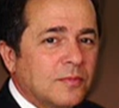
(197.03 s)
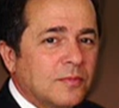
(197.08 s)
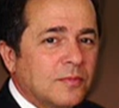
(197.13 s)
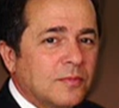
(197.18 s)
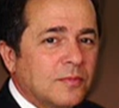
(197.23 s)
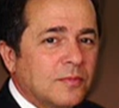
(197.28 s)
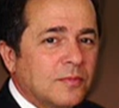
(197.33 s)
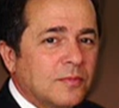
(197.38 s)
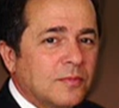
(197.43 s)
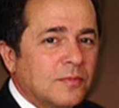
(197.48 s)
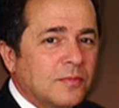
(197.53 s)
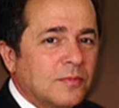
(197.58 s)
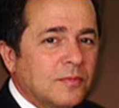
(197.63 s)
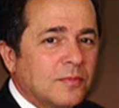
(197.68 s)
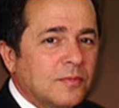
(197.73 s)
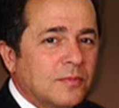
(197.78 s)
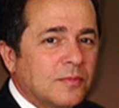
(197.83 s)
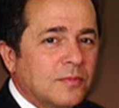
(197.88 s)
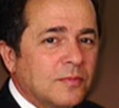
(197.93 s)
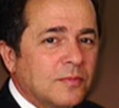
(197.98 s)

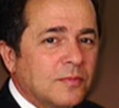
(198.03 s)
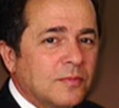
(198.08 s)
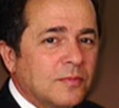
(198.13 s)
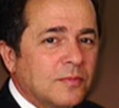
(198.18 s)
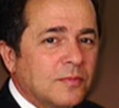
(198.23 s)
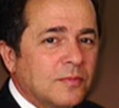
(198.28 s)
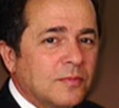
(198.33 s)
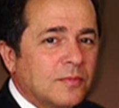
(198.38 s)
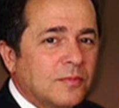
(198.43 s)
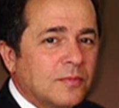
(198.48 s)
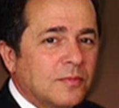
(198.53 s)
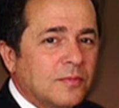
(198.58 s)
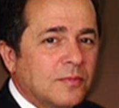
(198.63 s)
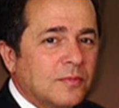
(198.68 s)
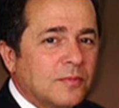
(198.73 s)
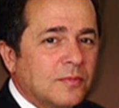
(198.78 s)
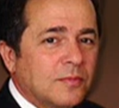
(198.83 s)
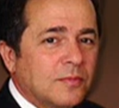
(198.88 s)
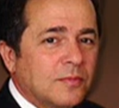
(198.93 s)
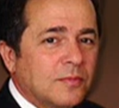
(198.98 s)

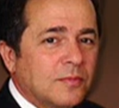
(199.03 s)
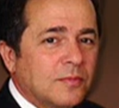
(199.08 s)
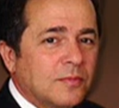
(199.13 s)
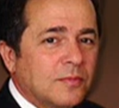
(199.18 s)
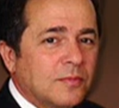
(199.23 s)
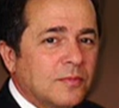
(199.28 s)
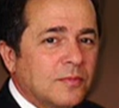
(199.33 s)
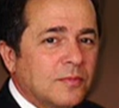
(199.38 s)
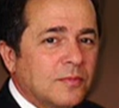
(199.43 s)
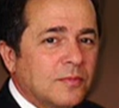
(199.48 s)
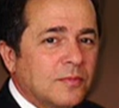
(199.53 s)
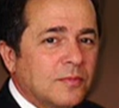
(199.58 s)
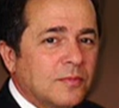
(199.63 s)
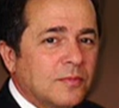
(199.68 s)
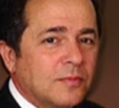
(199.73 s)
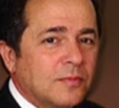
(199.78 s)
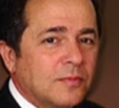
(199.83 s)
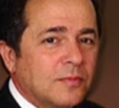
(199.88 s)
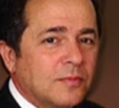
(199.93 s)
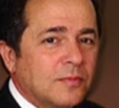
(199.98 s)

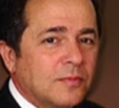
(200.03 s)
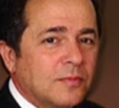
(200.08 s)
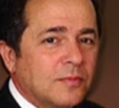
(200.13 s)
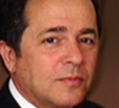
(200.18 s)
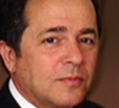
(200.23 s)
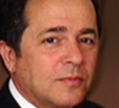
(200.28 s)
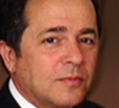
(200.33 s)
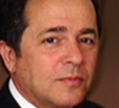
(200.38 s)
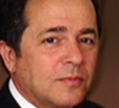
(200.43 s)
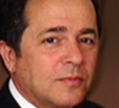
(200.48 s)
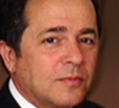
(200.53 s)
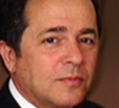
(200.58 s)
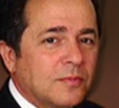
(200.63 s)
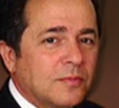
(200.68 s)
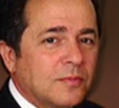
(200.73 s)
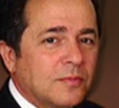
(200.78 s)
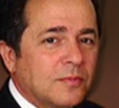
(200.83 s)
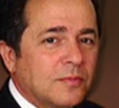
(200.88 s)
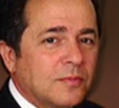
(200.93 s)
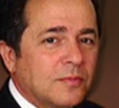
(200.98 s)

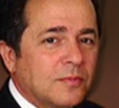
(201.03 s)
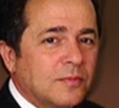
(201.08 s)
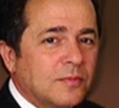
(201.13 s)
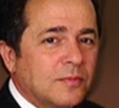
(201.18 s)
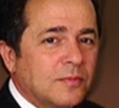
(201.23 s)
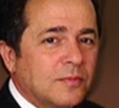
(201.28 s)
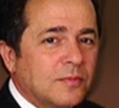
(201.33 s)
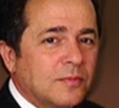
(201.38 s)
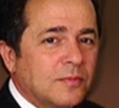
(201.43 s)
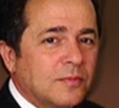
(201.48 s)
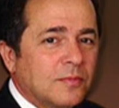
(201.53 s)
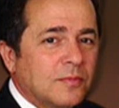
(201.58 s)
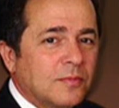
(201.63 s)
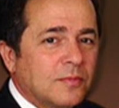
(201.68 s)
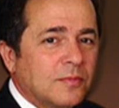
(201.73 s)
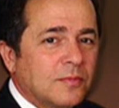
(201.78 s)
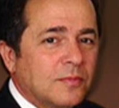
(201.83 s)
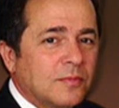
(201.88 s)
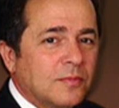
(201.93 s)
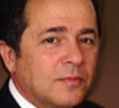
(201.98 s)

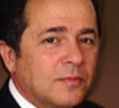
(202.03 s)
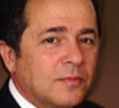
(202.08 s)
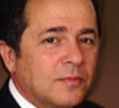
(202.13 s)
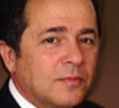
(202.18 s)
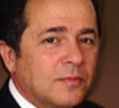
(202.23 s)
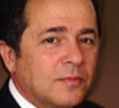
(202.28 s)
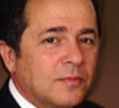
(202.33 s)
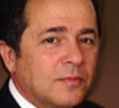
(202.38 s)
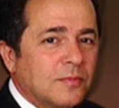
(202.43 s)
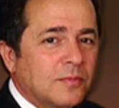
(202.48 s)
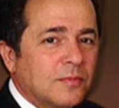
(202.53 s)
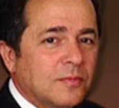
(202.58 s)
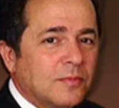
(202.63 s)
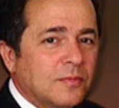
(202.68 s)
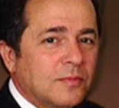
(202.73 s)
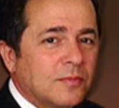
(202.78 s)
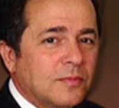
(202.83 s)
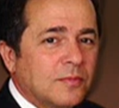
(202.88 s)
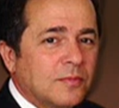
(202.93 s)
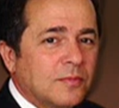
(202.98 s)

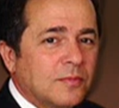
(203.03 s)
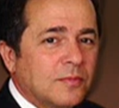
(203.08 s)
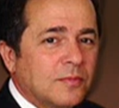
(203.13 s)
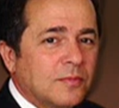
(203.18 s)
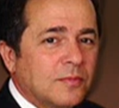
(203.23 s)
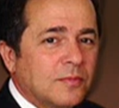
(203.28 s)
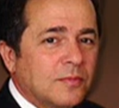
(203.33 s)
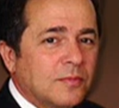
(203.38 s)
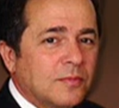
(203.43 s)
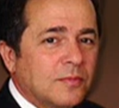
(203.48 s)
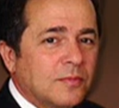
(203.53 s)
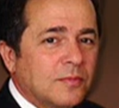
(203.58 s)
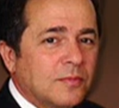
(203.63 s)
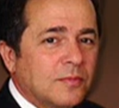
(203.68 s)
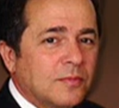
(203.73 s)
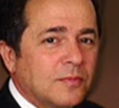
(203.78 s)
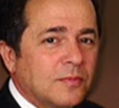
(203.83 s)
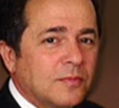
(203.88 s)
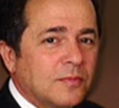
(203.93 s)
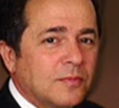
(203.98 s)

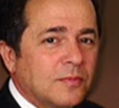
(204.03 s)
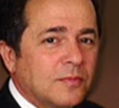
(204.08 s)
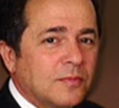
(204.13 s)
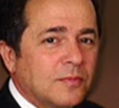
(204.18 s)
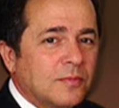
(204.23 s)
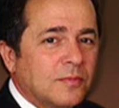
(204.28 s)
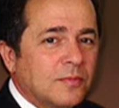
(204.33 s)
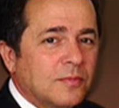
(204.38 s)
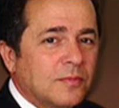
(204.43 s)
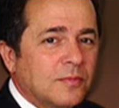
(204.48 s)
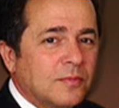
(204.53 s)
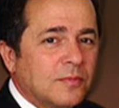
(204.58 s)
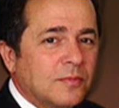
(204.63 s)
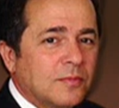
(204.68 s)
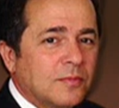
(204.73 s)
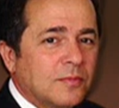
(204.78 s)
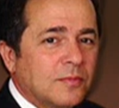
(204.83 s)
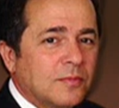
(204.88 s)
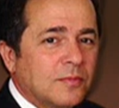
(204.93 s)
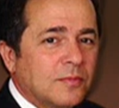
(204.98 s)
The face doesn't move, so there is nothing to read.